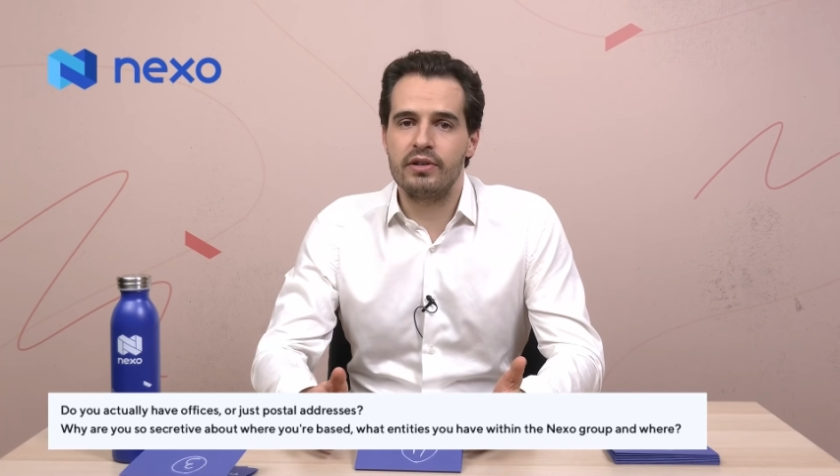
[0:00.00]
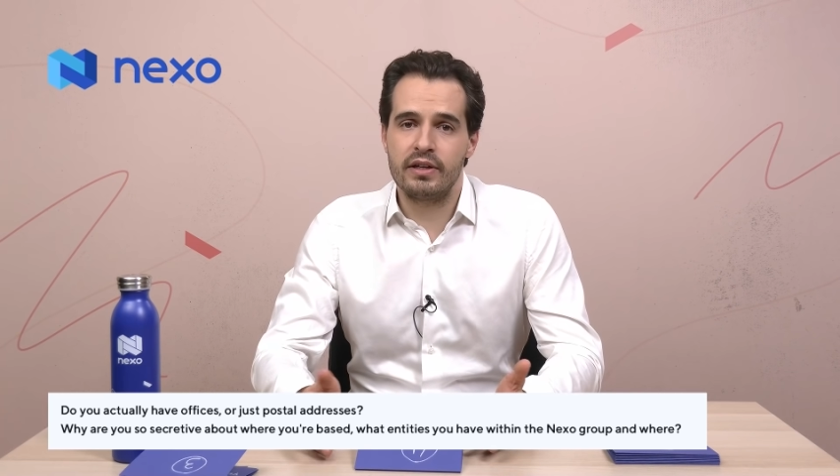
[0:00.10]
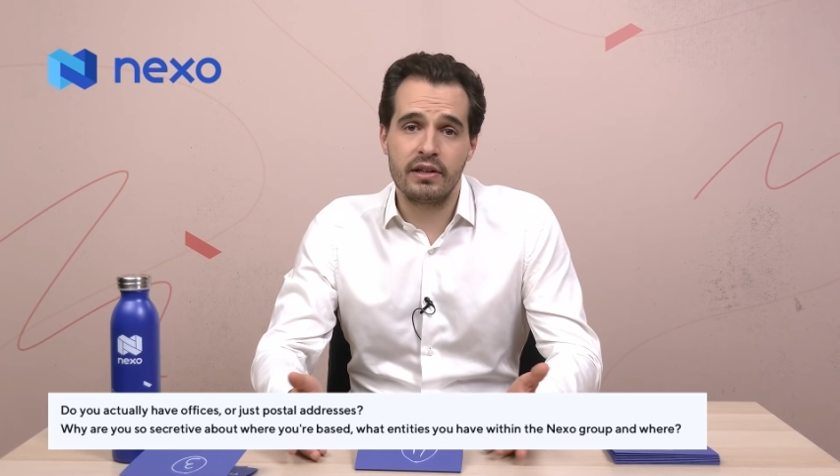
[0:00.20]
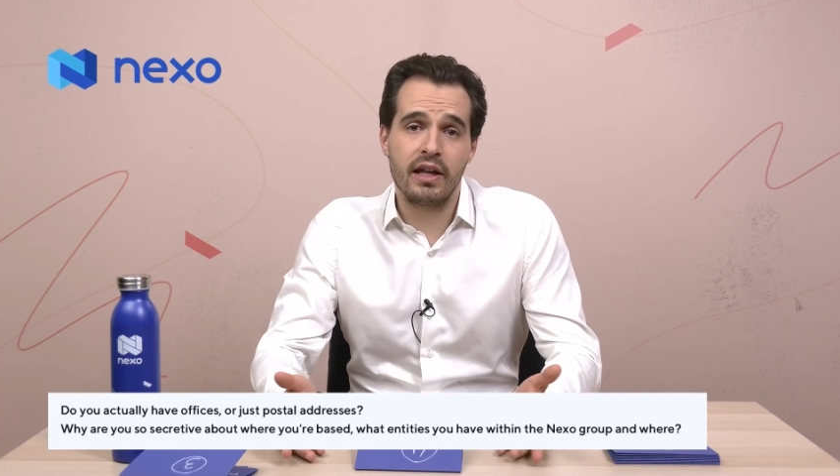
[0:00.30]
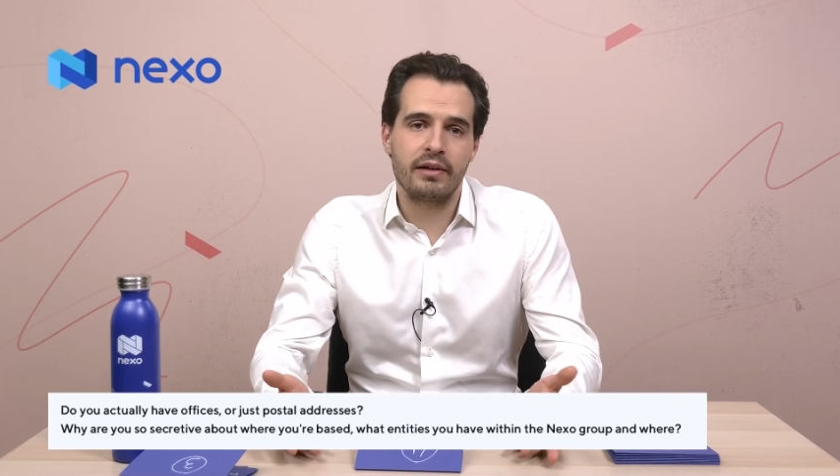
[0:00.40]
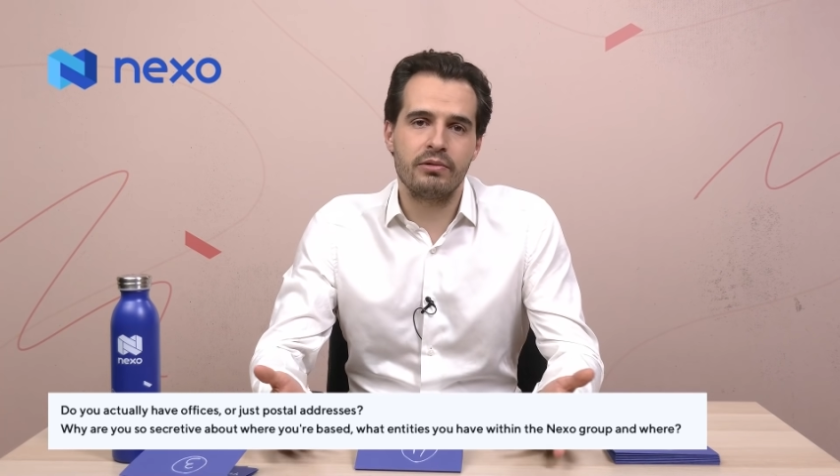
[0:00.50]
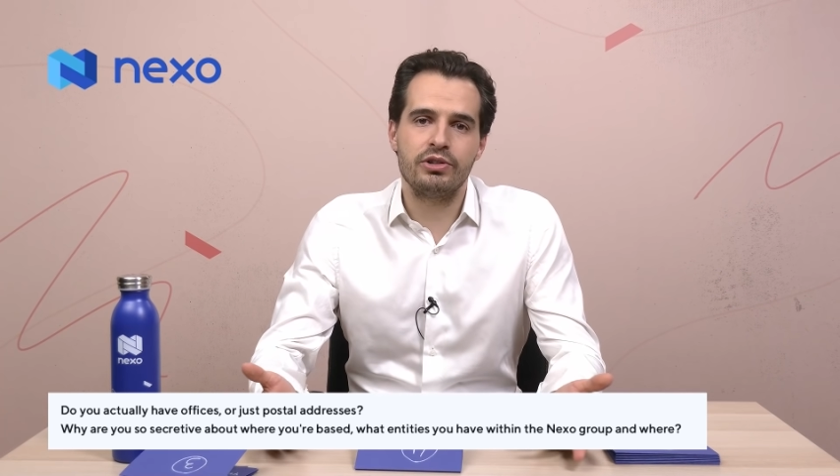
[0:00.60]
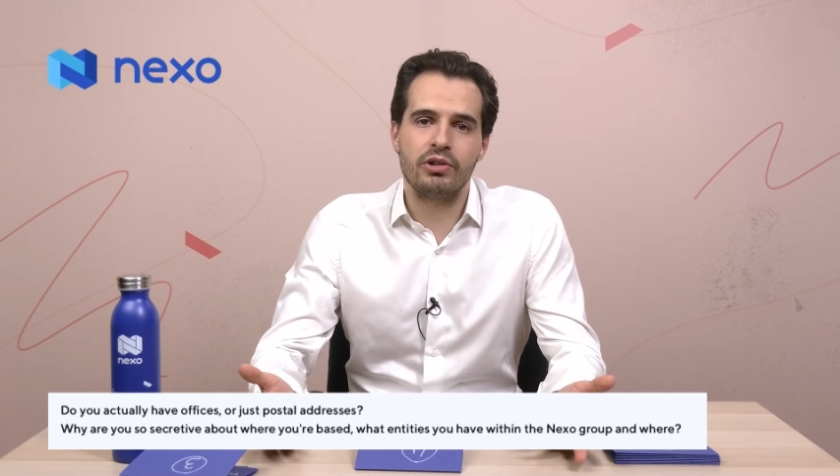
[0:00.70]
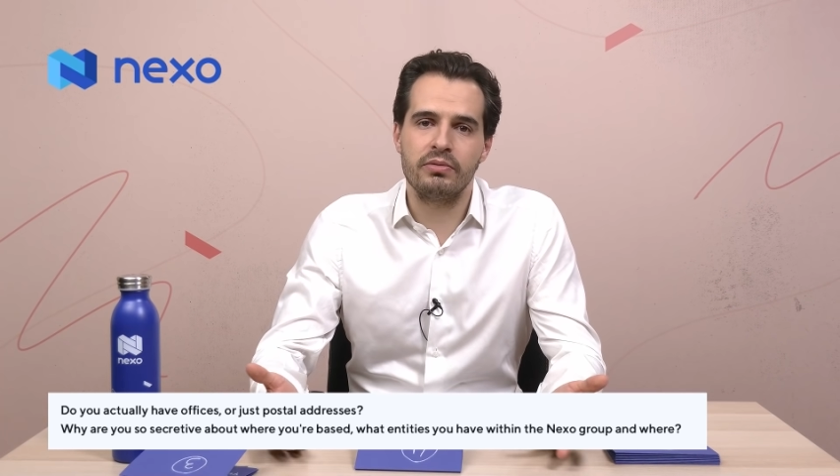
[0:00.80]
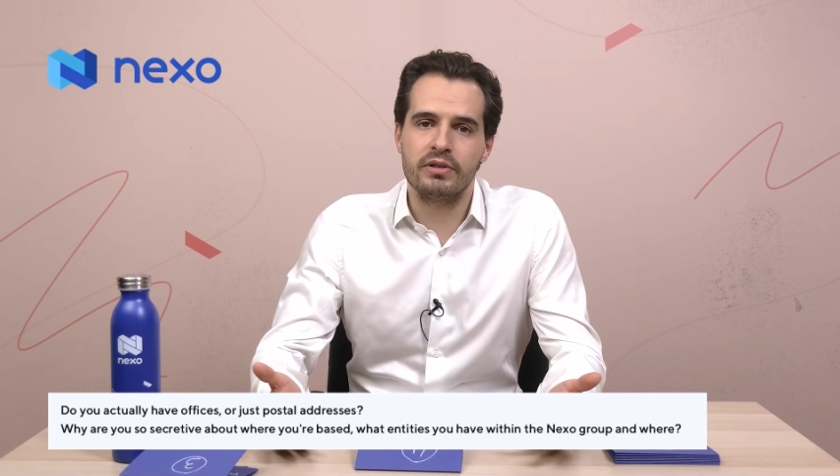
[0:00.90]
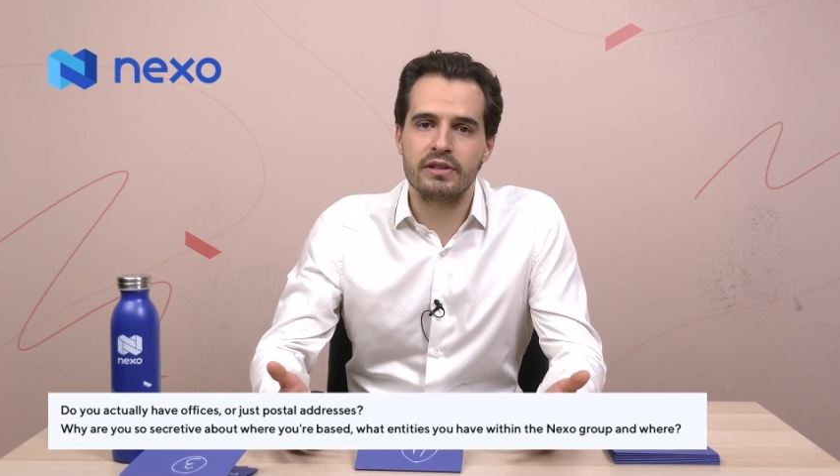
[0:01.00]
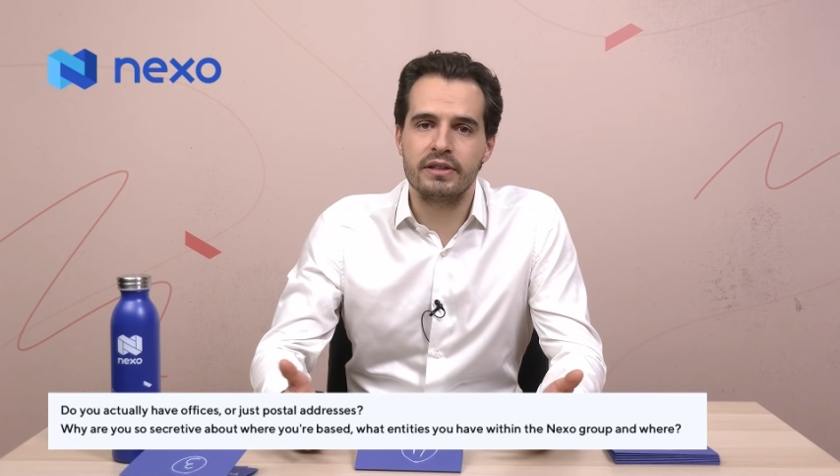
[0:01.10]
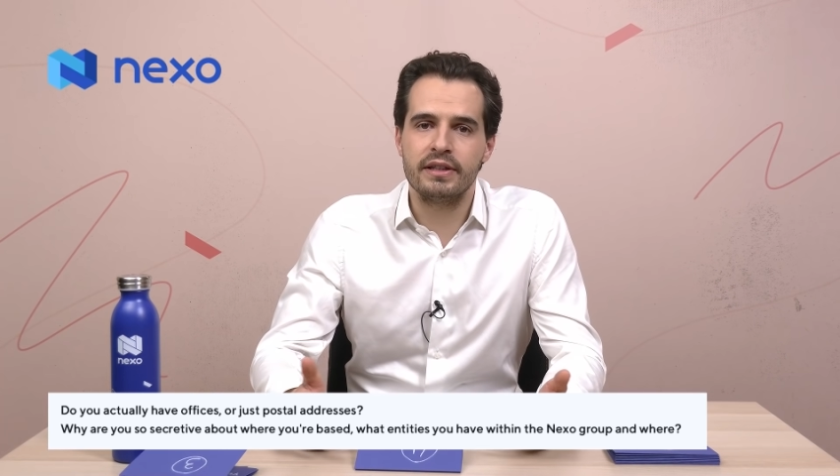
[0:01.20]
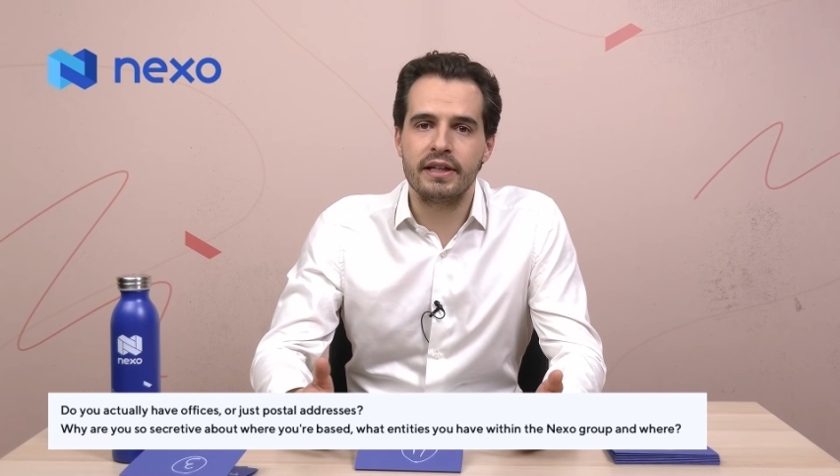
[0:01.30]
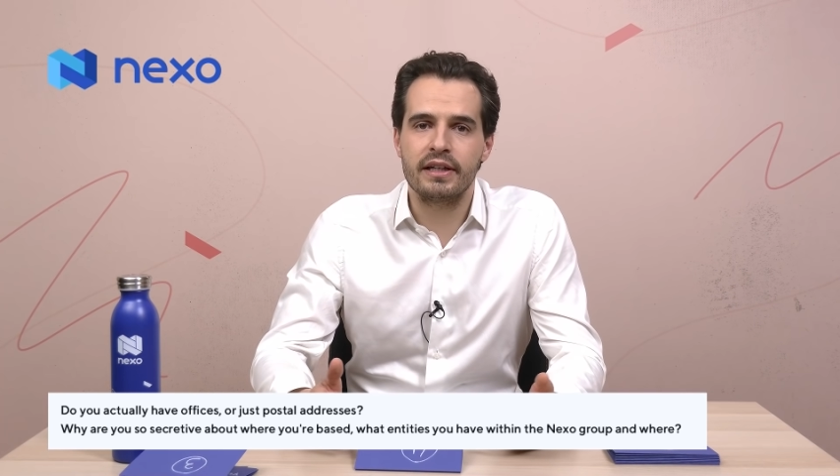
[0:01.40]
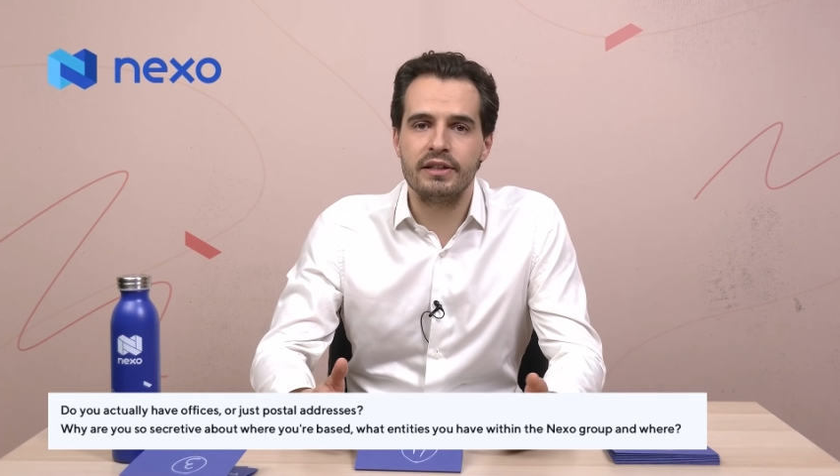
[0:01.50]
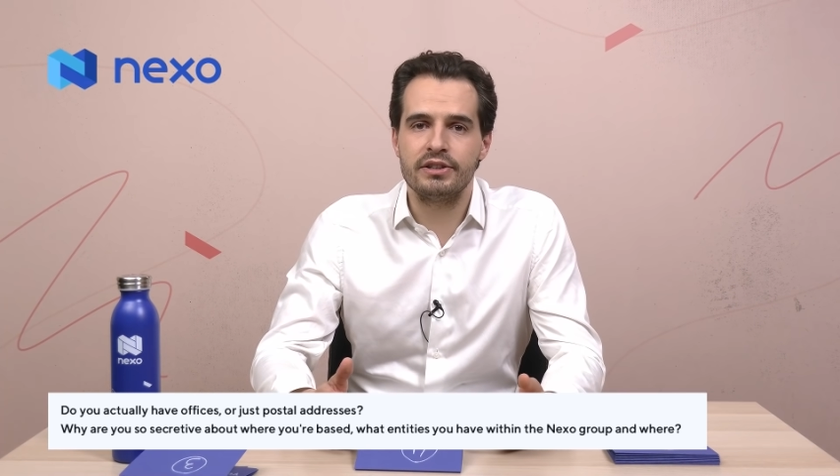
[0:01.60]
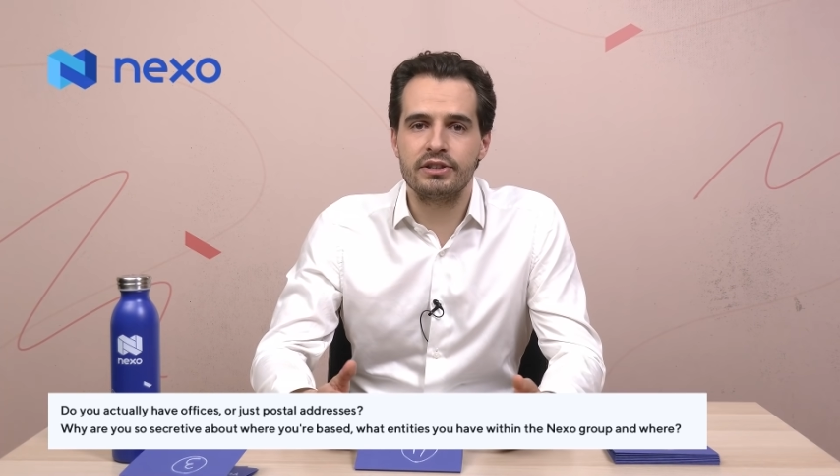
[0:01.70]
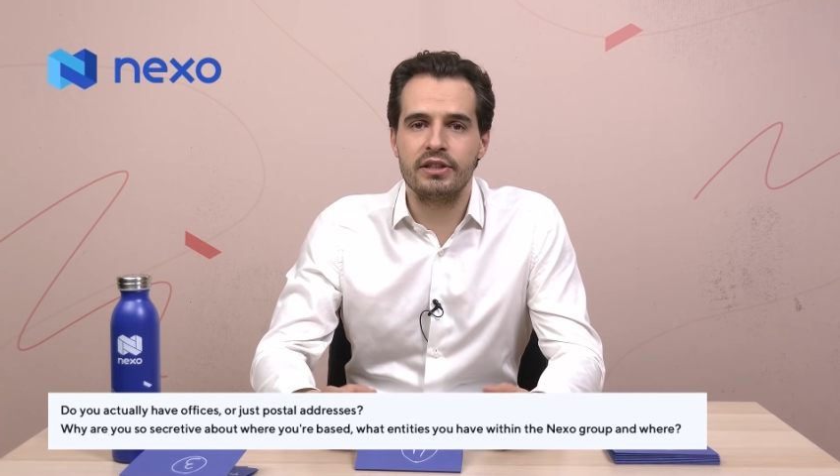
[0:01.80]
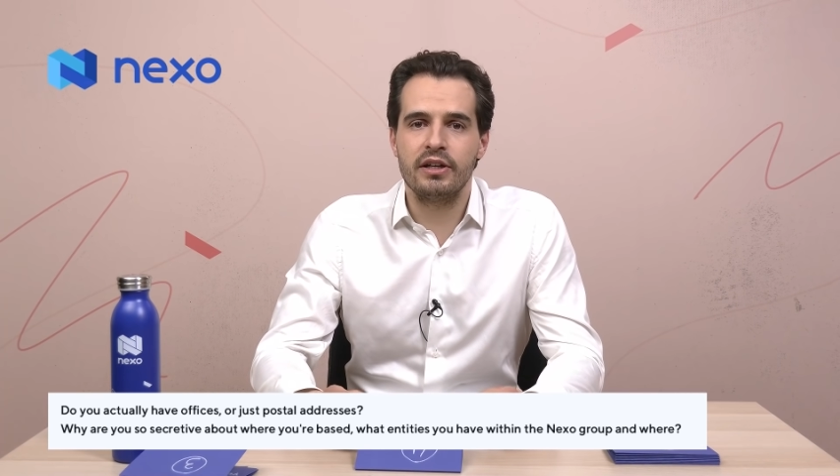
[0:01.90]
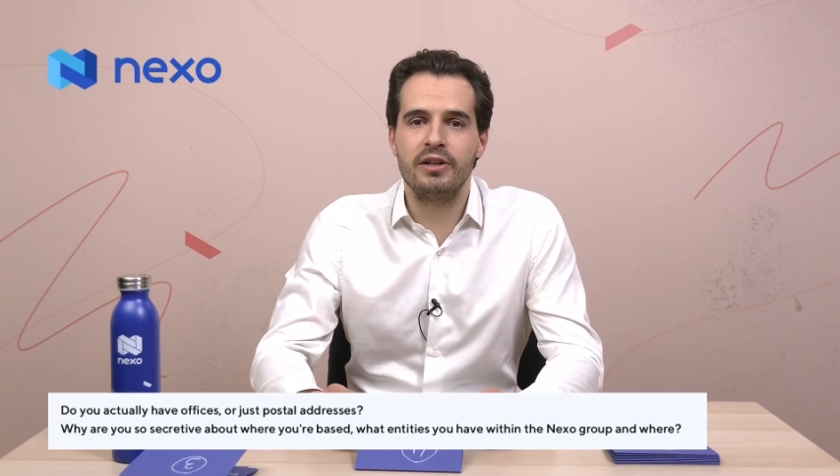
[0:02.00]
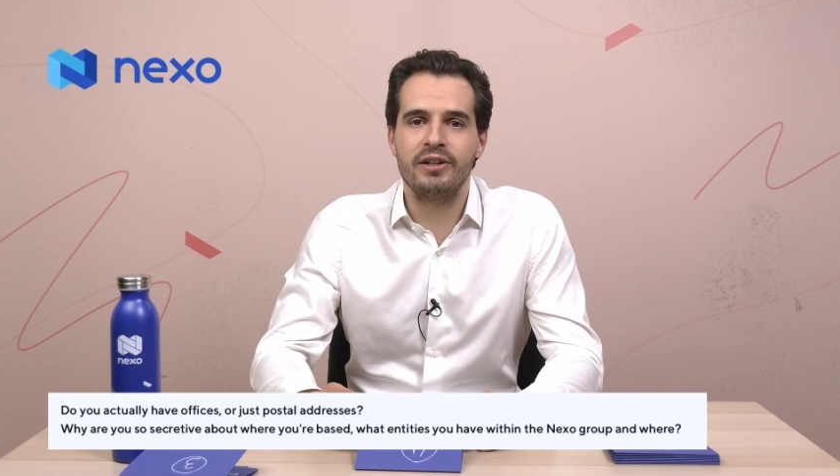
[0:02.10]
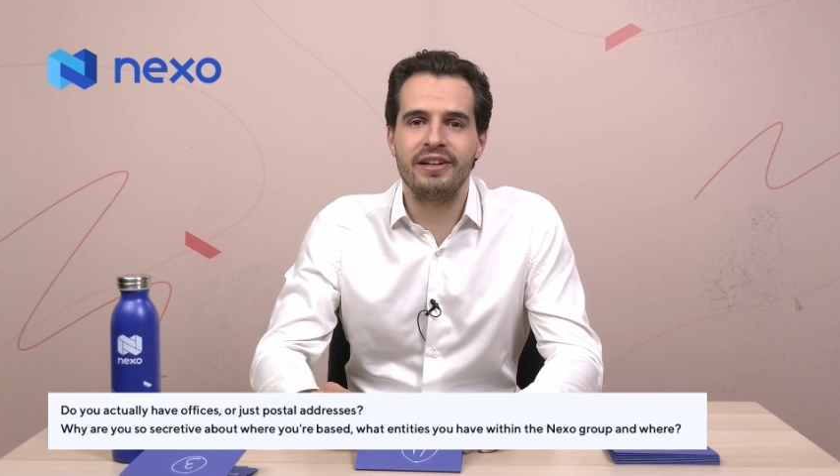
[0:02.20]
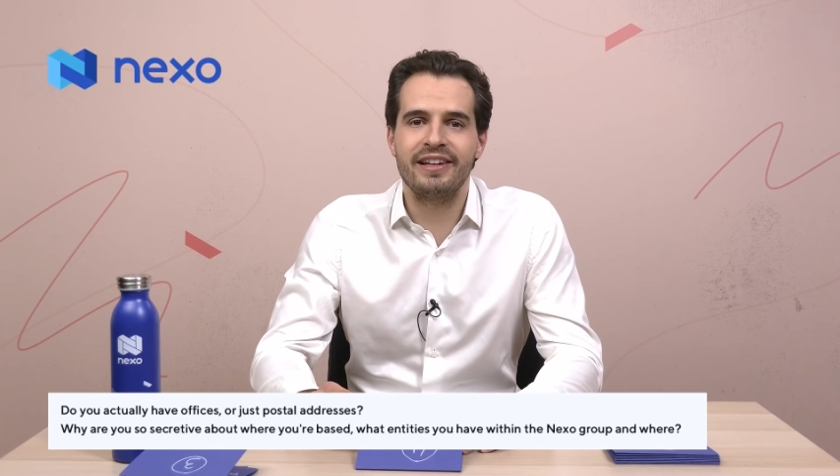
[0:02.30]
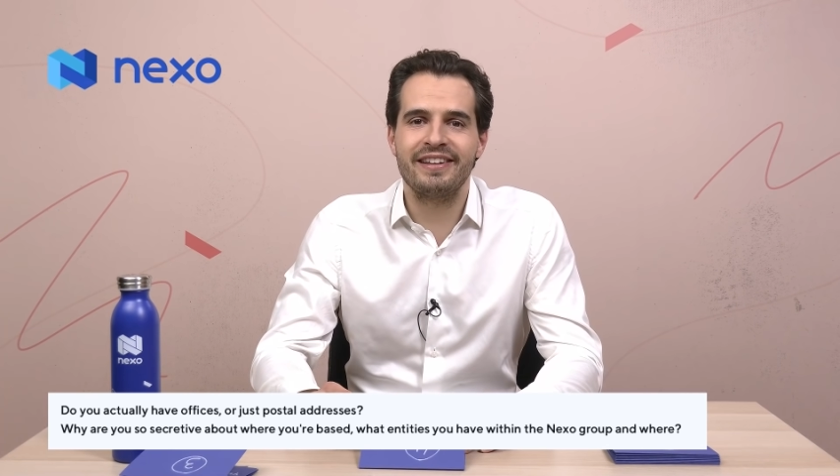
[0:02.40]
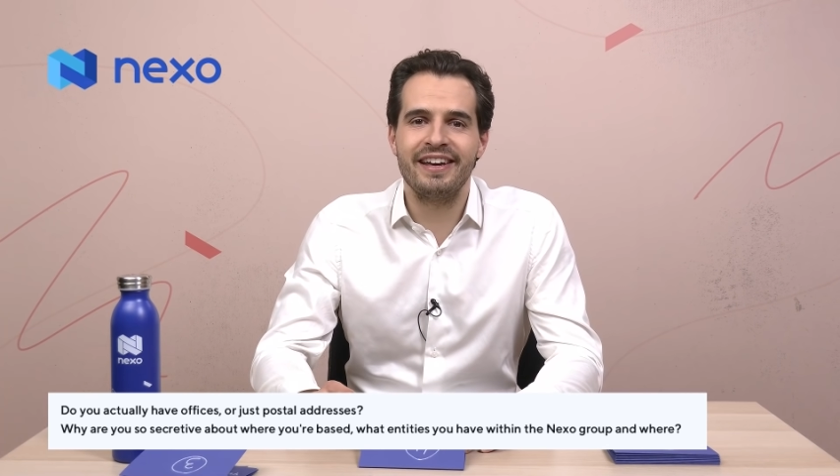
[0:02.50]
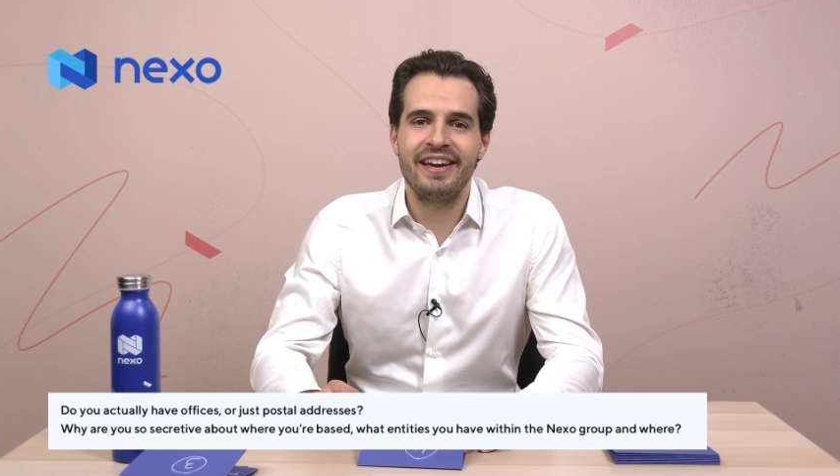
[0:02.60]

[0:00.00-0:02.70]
and language obviously in English, that